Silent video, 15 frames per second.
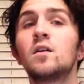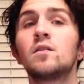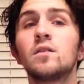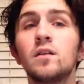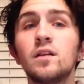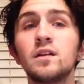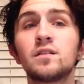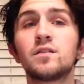
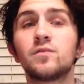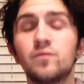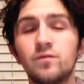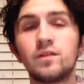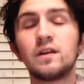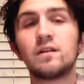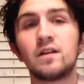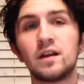Really just
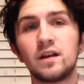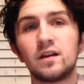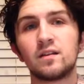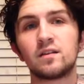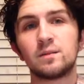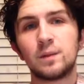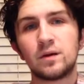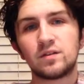feeling it
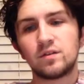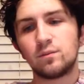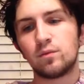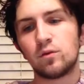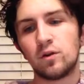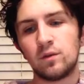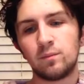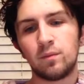is the most
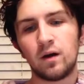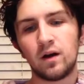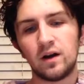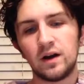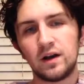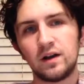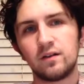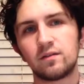important
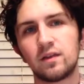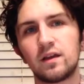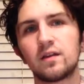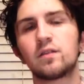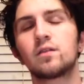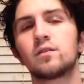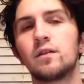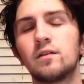part of like
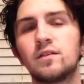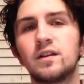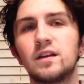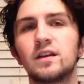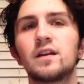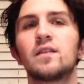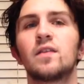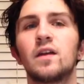
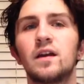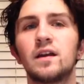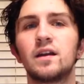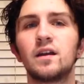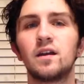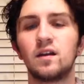thrifting and like